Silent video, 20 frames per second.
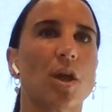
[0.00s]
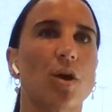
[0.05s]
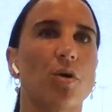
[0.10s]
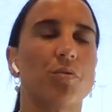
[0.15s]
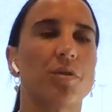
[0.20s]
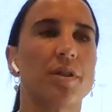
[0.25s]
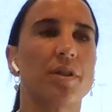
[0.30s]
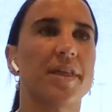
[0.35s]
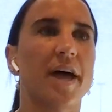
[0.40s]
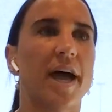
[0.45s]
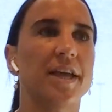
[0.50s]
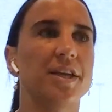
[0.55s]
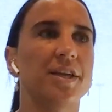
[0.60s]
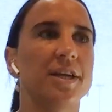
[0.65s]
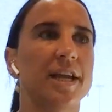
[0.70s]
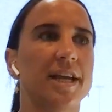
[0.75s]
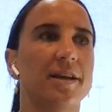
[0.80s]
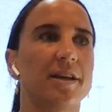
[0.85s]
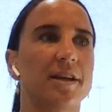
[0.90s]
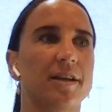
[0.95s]
all of that, you
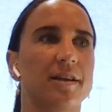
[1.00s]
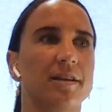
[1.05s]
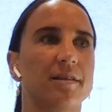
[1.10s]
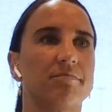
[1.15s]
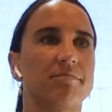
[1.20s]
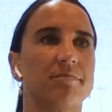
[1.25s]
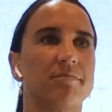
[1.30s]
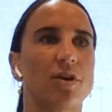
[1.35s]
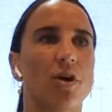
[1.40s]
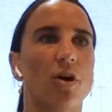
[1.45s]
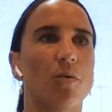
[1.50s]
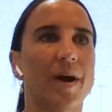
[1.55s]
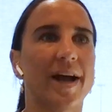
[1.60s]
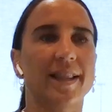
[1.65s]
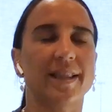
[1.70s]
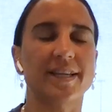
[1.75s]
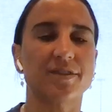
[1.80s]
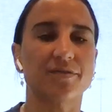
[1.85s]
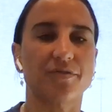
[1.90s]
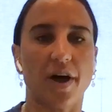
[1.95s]
need to go away
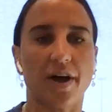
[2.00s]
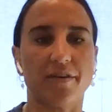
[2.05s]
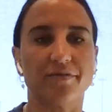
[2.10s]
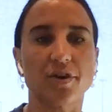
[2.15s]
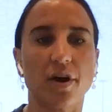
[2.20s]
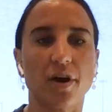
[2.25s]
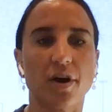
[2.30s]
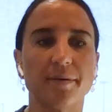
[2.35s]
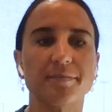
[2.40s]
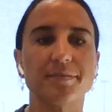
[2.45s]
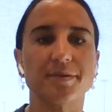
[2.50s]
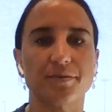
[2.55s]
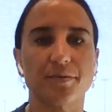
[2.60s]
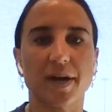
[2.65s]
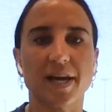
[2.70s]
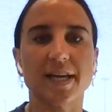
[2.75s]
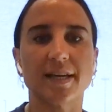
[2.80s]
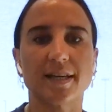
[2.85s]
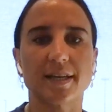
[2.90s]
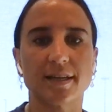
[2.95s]
at least 5 times
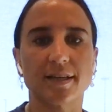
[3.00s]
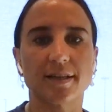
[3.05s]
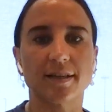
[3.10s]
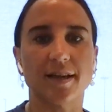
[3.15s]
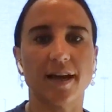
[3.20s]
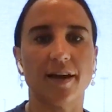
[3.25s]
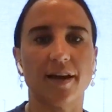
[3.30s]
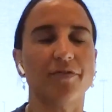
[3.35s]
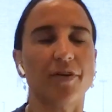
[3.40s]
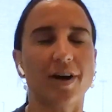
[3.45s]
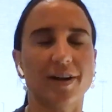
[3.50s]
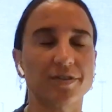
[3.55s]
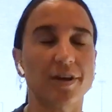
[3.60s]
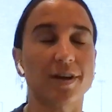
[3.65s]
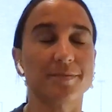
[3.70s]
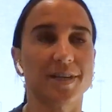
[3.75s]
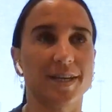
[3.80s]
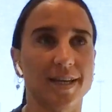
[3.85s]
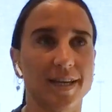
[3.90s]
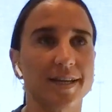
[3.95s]

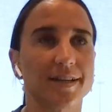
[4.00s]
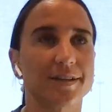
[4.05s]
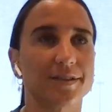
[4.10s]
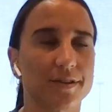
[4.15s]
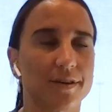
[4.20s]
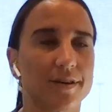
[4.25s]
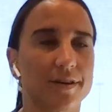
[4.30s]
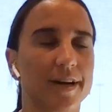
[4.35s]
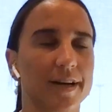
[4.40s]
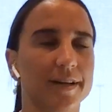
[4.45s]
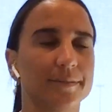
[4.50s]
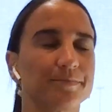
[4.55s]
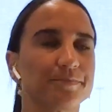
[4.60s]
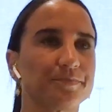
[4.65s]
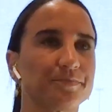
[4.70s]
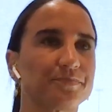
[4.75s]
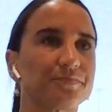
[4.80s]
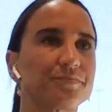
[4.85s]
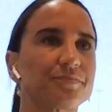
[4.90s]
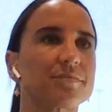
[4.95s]
a year, sorry.
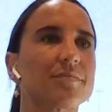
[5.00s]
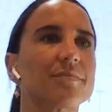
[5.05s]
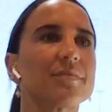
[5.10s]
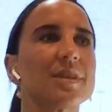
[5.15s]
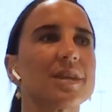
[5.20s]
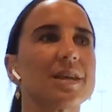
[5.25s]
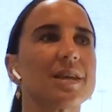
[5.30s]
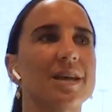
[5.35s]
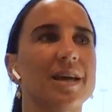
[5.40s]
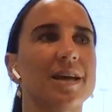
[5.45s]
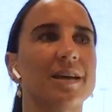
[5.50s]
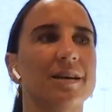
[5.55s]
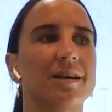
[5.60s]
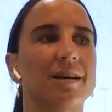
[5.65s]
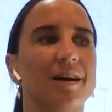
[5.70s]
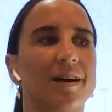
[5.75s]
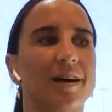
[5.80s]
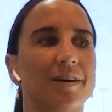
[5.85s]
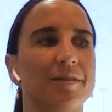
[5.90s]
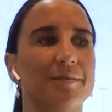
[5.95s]
And
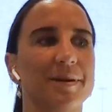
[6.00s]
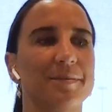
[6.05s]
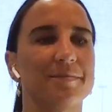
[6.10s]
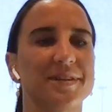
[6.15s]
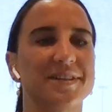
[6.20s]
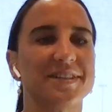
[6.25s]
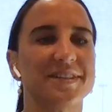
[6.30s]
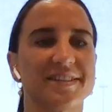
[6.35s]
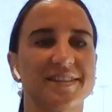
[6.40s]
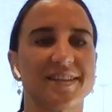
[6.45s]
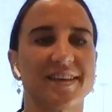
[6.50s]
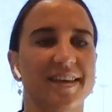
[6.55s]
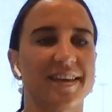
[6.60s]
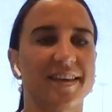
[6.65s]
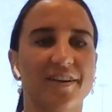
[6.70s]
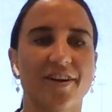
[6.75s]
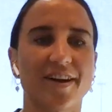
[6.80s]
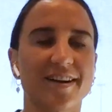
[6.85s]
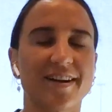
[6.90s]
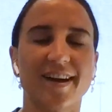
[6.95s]
I remember just
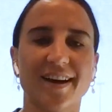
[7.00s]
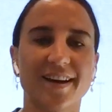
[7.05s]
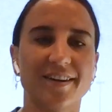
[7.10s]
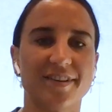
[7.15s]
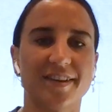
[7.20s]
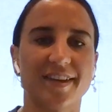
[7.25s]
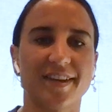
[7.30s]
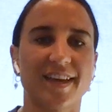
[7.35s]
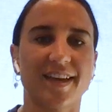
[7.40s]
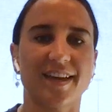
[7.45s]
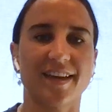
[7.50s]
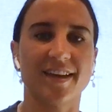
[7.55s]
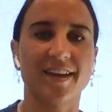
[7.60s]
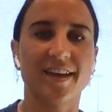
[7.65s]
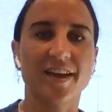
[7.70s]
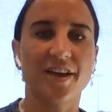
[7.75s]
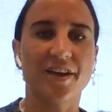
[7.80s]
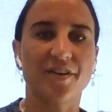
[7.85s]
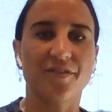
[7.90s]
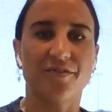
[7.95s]
thinking, I can't even get
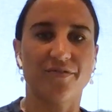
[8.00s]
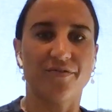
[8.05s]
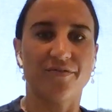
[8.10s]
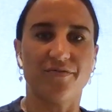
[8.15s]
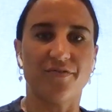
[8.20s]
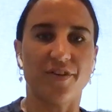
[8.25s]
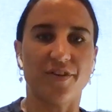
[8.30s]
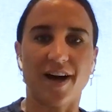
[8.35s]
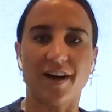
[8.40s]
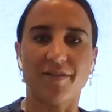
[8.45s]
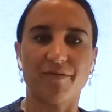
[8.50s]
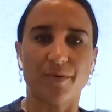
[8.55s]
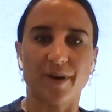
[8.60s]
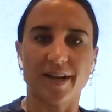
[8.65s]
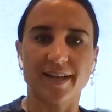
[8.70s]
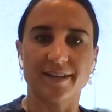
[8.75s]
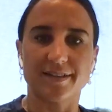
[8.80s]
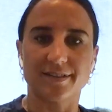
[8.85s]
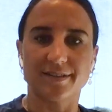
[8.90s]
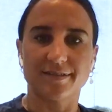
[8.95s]
5
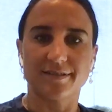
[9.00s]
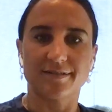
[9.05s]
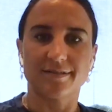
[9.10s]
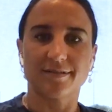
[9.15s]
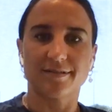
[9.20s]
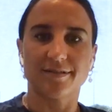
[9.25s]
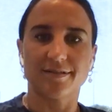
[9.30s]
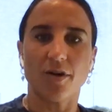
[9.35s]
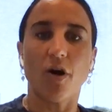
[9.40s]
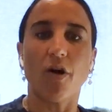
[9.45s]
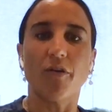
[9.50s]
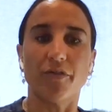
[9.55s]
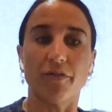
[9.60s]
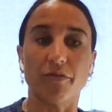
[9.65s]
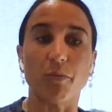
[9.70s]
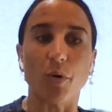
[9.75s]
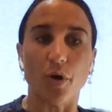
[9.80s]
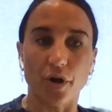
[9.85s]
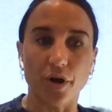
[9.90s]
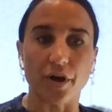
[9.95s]
weeks off
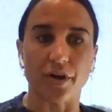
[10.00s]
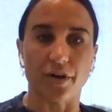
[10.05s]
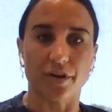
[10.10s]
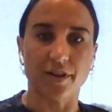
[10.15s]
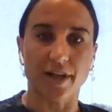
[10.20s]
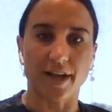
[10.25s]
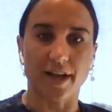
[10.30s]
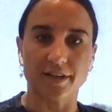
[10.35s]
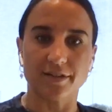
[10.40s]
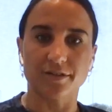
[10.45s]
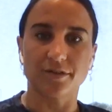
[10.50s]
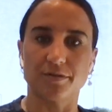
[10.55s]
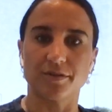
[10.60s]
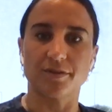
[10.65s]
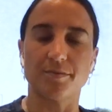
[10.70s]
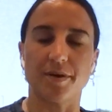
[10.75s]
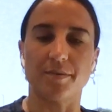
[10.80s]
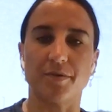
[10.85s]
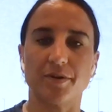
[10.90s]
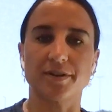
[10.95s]
of work, like talk
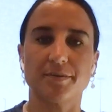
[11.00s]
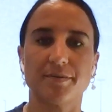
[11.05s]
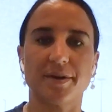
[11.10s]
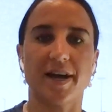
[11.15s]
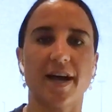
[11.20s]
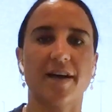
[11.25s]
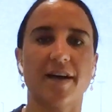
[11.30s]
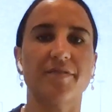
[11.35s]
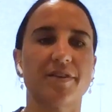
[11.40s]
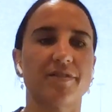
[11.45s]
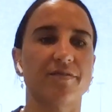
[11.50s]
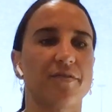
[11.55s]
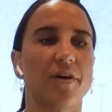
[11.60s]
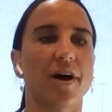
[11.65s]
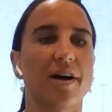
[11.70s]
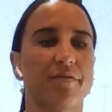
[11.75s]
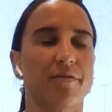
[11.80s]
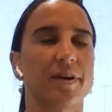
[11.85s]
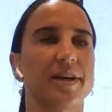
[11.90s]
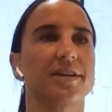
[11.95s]
to my boss about having
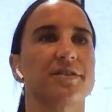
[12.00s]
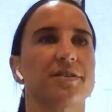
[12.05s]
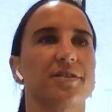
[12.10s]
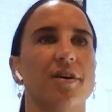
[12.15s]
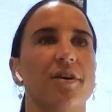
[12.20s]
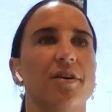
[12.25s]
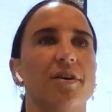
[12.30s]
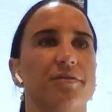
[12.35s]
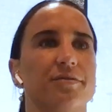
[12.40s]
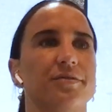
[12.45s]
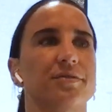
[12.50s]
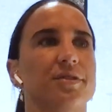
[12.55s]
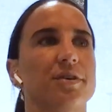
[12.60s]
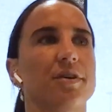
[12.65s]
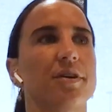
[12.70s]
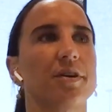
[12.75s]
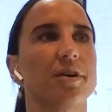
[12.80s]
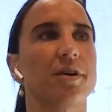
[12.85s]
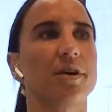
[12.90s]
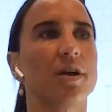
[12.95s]
5 weeks off.
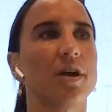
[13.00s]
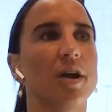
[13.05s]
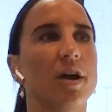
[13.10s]
So